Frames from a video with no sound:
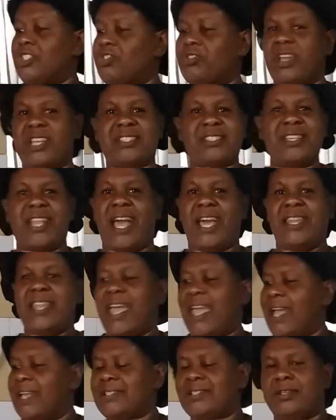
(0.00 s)
stress, not
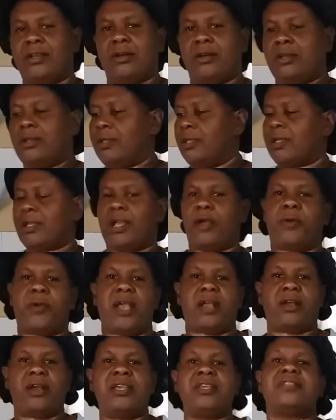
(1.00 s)
there, so
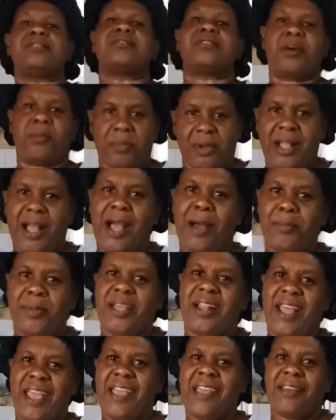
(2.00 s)
we are gonna eat some
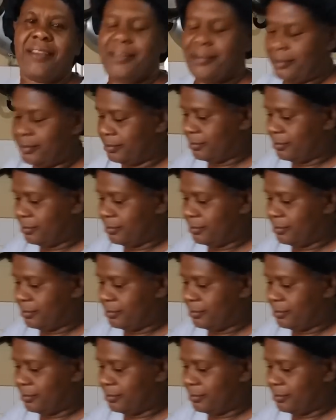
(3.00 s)
cornmeal, eh?